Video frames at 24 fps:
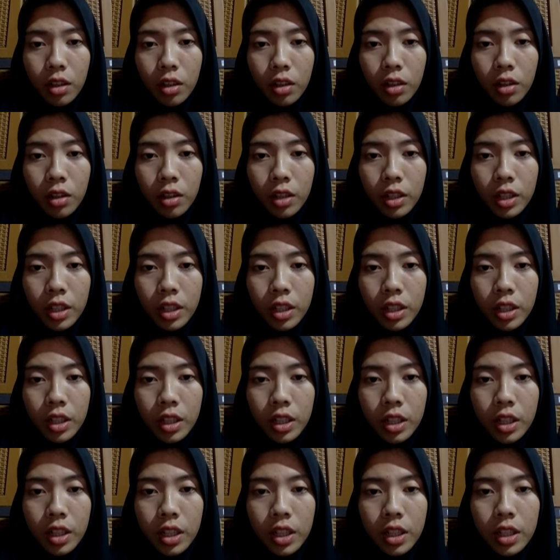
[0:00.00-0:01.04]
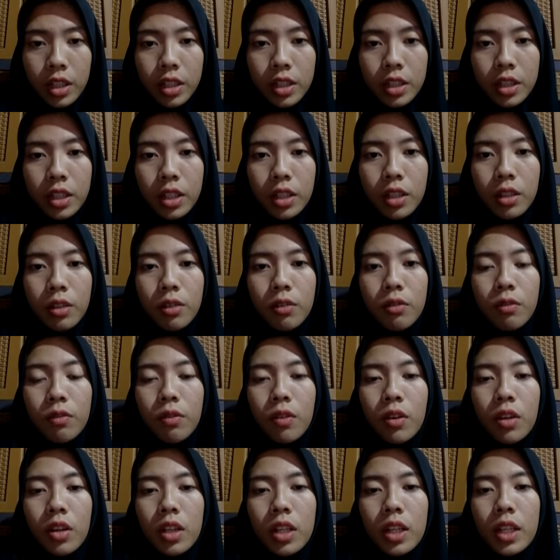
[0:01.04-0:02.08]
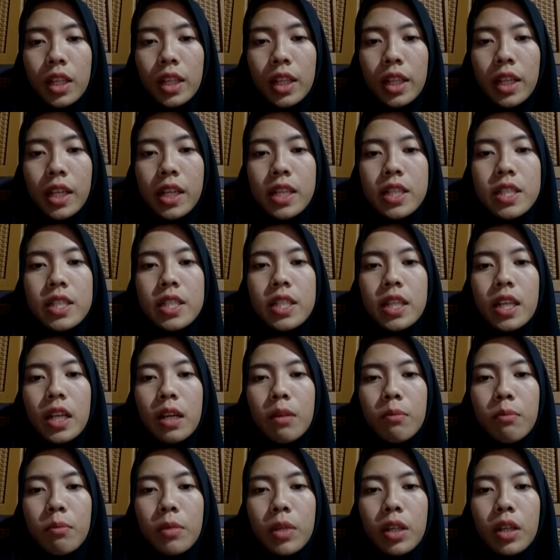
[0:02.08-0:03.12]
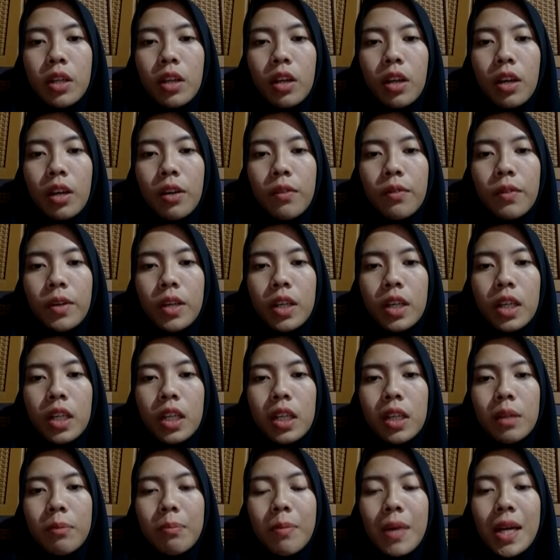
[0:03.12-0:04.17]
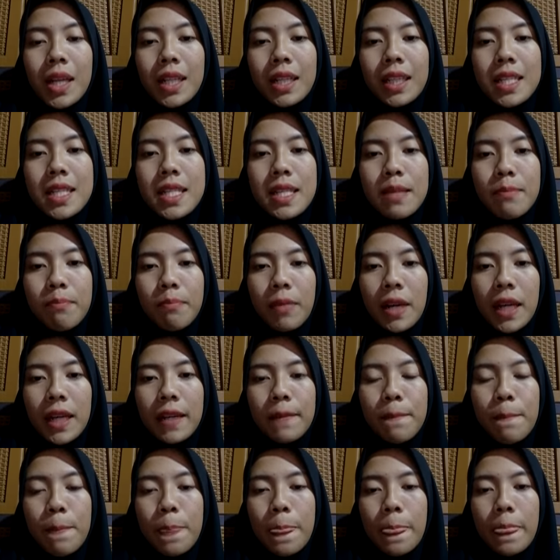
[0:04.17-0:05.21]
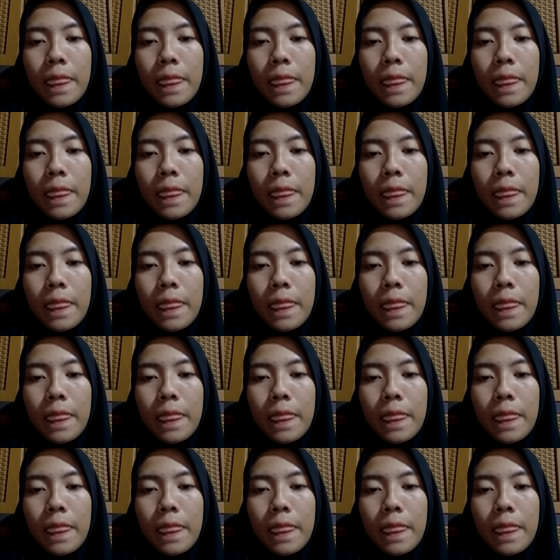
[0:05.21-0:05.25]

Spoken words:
orienting for a large number of participants